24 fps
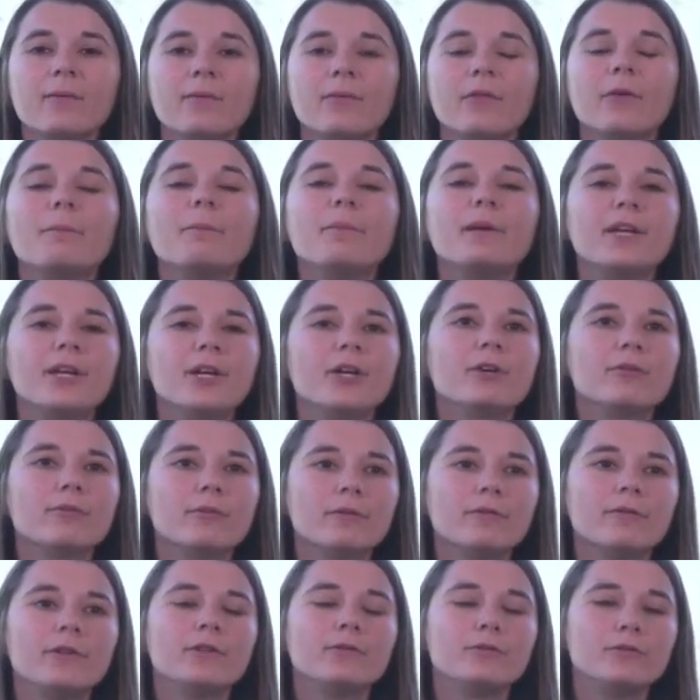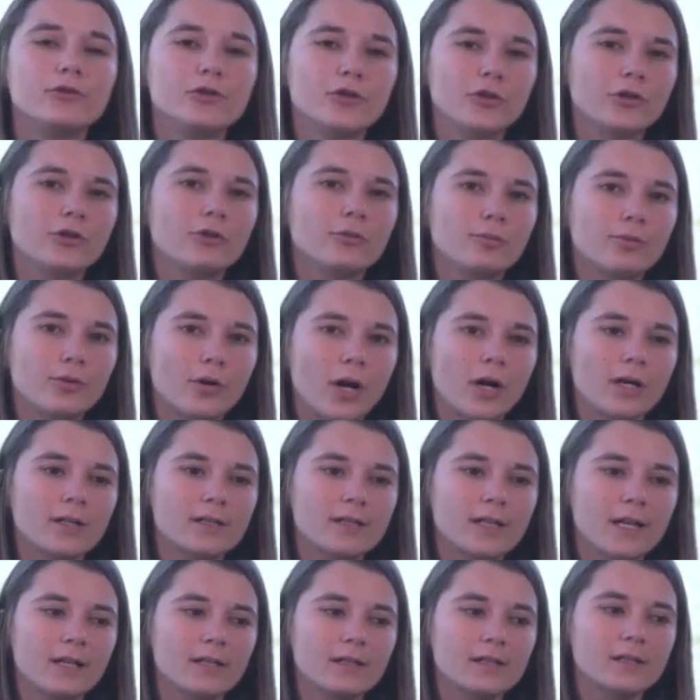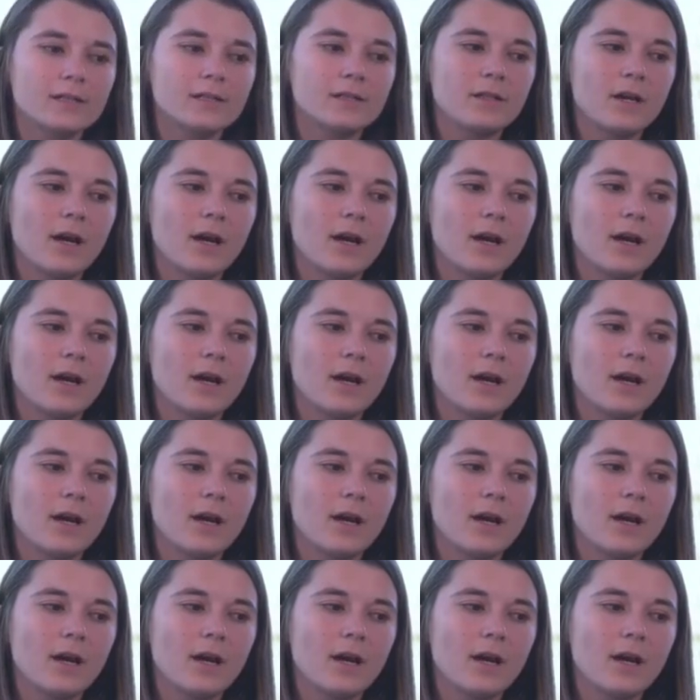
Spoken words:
the peer-reviewed journal process